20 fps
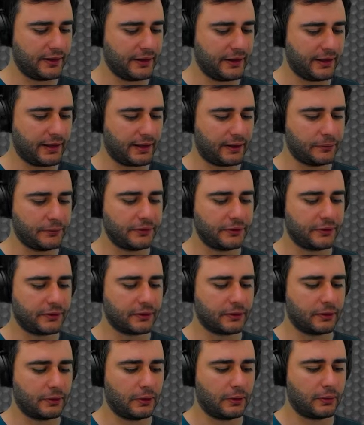
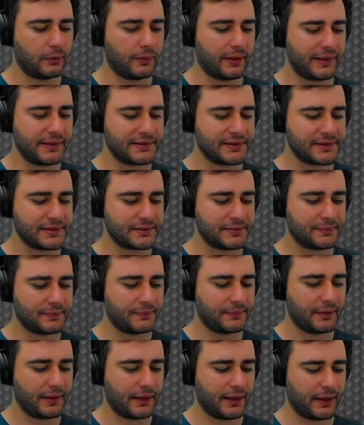counterclockwise,
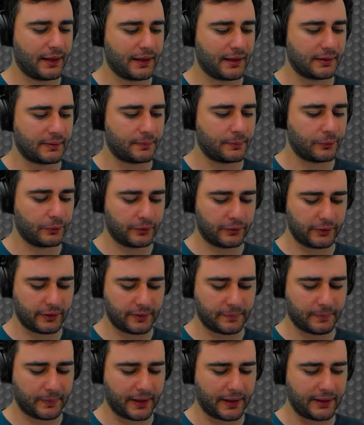and put a
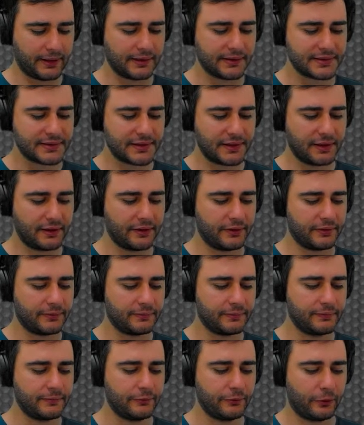minus here
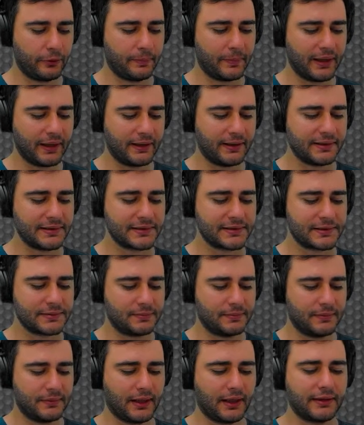for minus
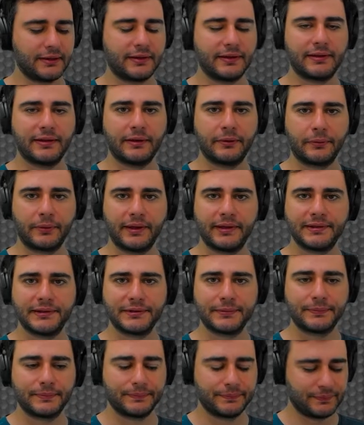90
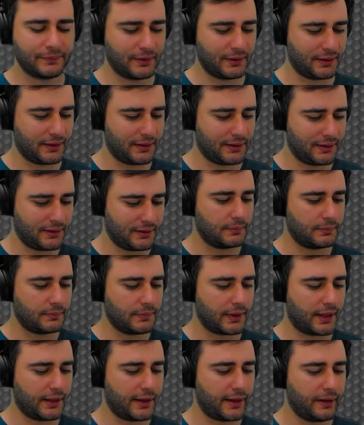degrees.
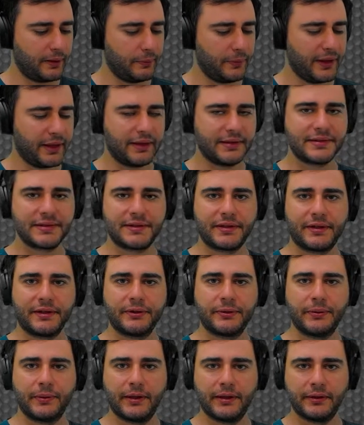And now we can start
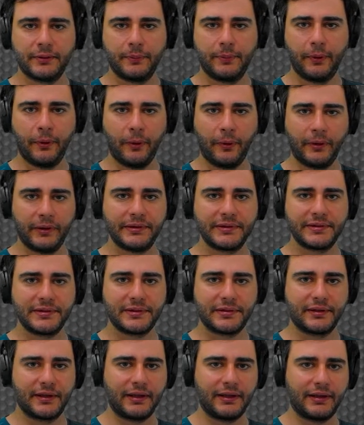to get
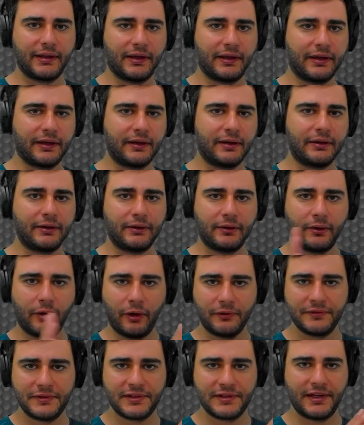points that are
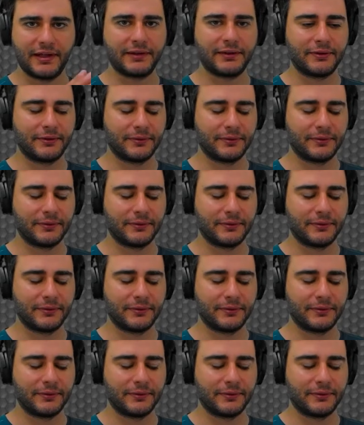offset.